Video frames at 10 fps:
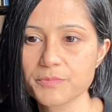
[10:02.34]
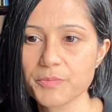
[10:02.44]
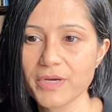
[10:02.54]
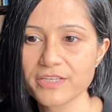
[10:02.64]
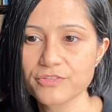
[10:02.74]
to be
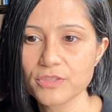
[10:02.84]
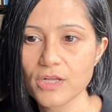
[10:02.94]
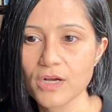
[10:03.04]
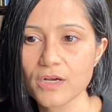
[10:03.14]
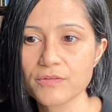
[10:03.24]

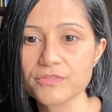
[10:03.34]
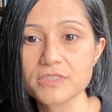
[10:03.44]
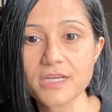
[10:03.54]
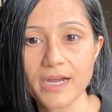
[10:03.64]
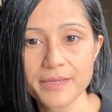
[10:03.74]
mindful of the
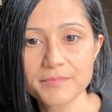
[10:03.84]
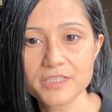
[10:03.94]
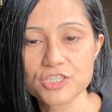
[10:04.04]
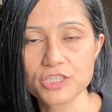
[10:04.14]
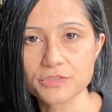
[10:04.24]
time
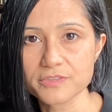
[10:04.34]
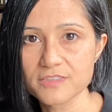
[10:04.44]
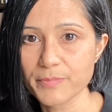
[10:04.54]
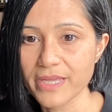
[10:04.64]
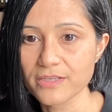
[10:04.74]
that children
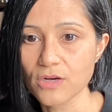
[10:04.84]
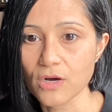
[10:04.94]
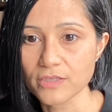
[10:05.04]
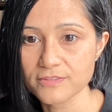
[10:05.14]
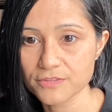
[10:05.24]
spend
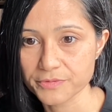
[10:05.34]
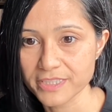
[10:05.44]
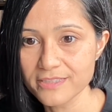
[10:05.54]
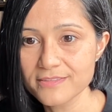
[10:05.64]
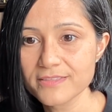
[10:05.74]
on
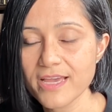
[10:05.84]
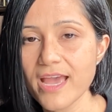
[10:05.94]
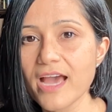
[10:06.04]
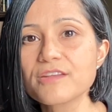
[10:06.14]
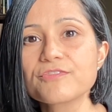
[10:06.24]
screens
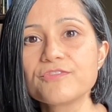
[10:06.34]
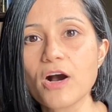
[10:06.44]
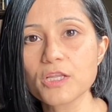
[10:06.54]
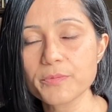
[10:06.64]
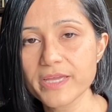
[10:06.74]
and
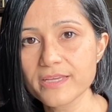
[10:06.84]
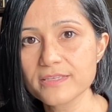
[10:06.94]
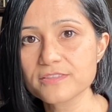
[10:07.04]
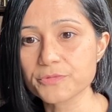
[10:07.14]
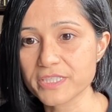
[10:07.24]

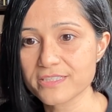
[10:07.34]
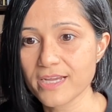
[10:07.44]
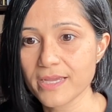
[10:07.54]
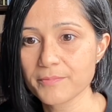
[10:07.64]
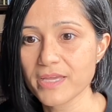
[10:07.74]
following screen
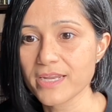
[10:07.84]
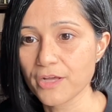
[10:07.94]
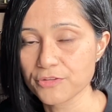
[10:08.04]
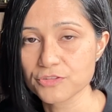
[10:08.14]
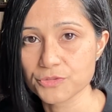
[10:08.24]
time and
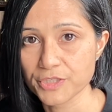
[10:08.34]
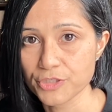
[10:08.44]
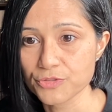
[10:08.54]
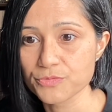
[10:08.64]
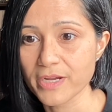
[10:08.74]
healthy
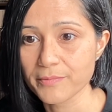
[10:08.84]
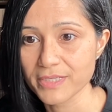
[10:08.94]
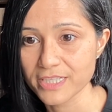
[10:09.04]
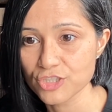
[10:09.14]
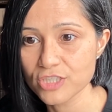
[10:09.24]
screen use
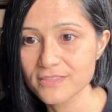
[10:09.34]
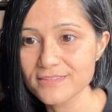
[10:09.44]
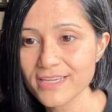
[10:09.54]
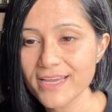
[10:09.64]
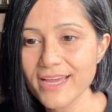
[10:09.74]

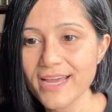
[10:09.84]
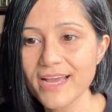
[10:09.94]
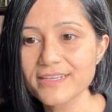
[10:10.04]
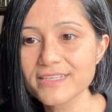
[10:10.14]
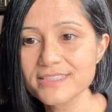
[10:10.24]
recommendations,
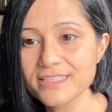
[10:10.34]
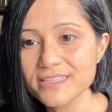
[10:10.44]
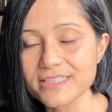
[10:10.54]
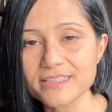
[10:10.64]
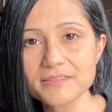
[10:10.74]
and
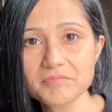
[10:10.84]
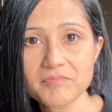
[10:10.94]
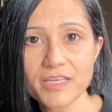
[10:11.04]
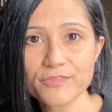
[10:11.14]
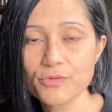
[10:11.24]
ideally,
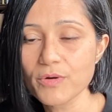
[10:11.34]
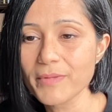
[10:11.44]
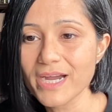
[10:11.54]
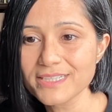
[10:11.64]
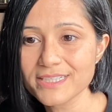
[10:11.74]
even
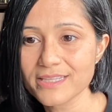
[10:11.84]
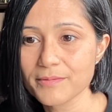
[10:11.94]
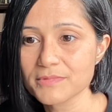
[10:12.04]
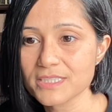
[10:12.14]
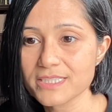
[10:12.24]
reminding
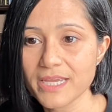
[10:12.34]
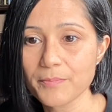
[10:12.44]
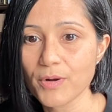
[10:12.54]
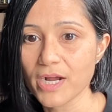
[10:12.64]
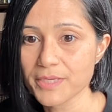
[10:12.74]
them to
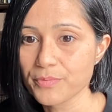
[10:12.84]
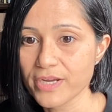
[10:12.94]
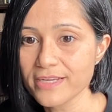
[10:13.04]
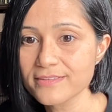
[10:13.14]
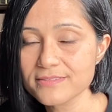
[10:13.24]
take potty
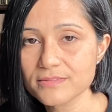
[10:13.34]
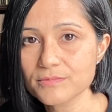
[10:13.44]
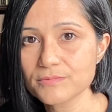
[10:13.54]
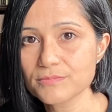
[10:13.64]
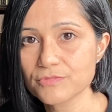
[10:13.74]
breaks
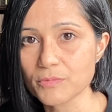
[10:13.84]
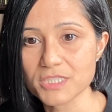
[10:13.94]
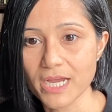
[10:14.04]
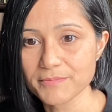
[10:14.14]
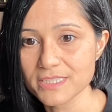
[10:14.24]
from
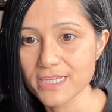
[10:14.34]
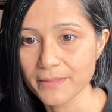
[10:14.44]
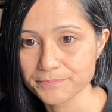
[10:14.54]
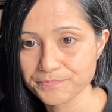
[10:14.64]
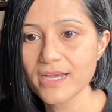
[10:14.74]
time to time.